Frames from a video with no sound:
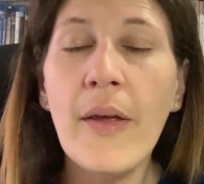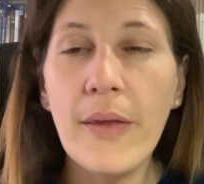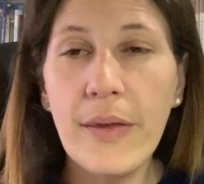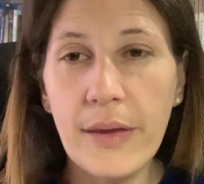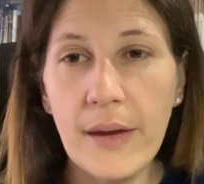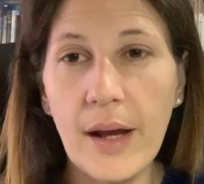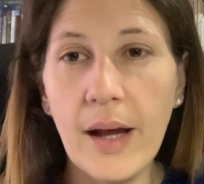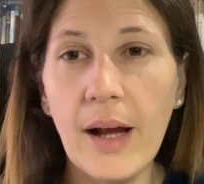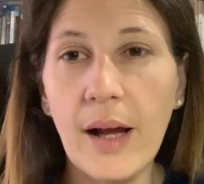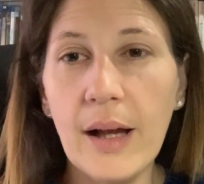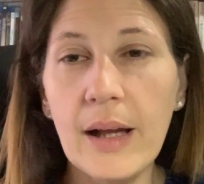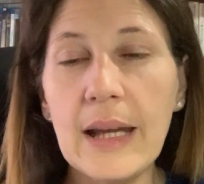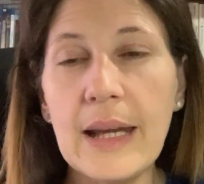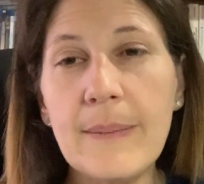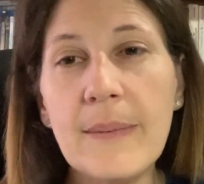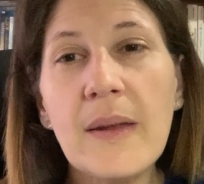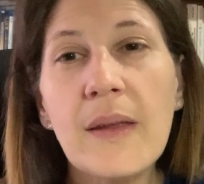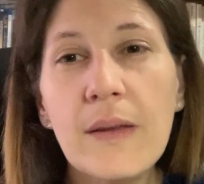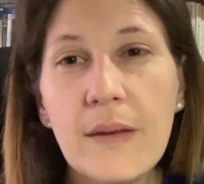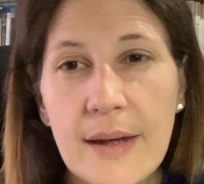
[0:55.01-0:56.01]
the
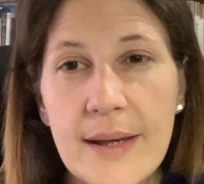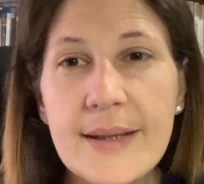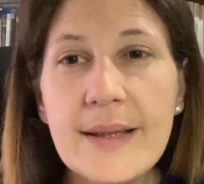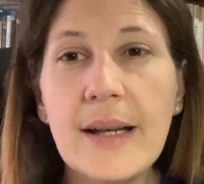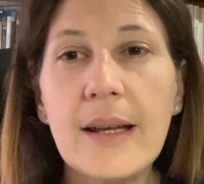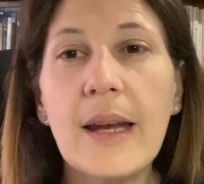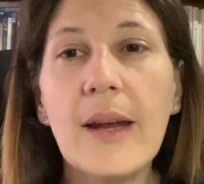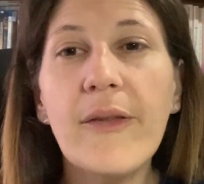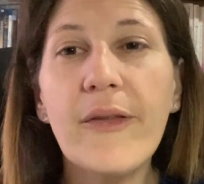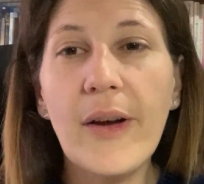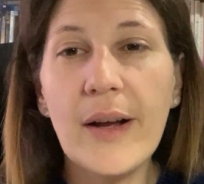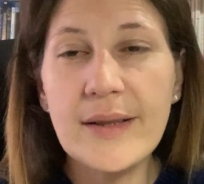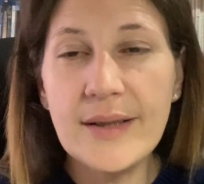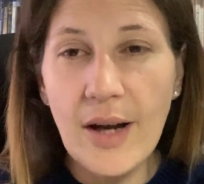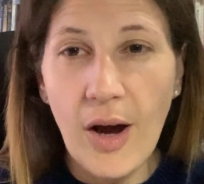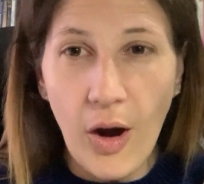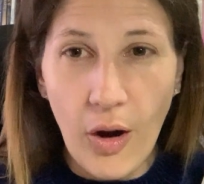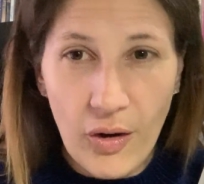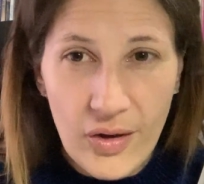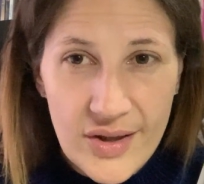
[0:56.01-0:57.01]
living things that give us
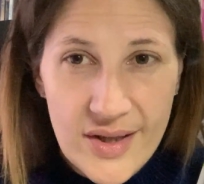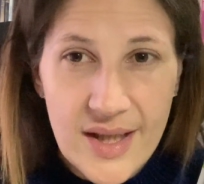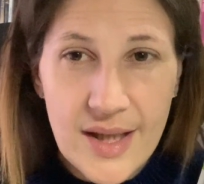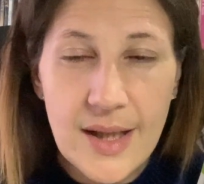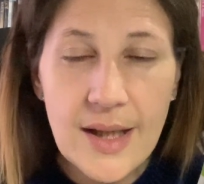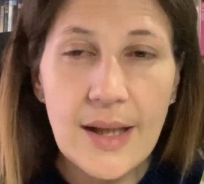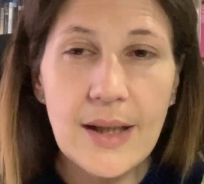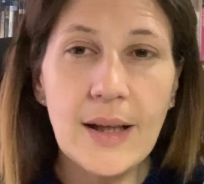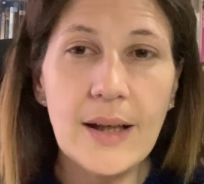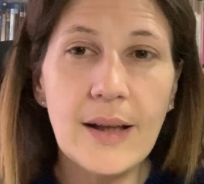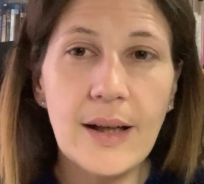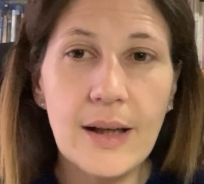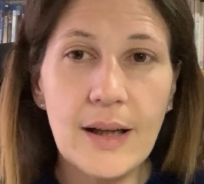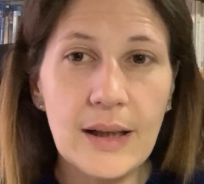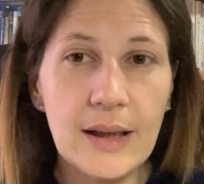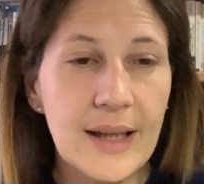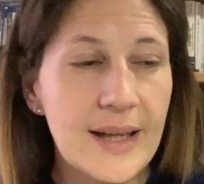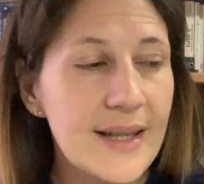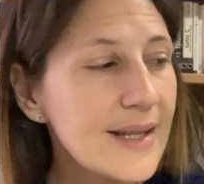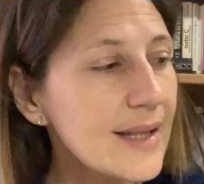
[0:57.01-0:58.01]
oxygen and that
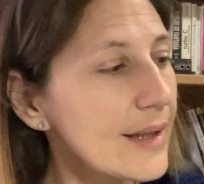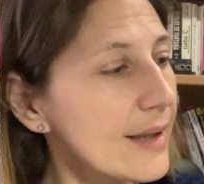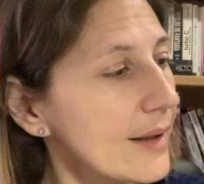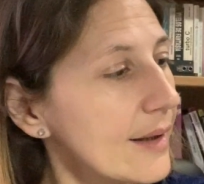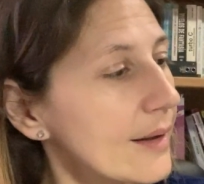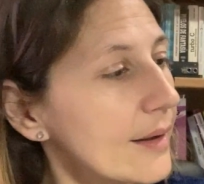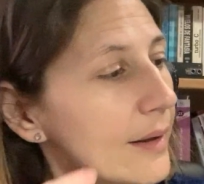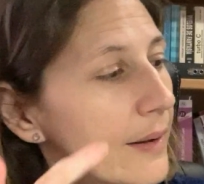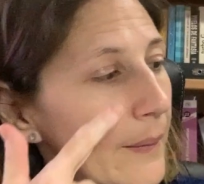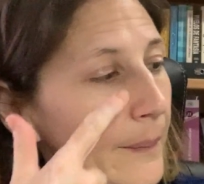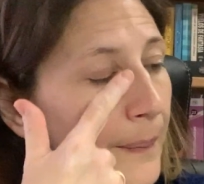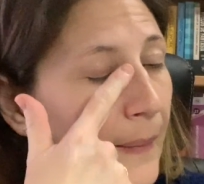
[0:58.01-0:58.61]
cleans air,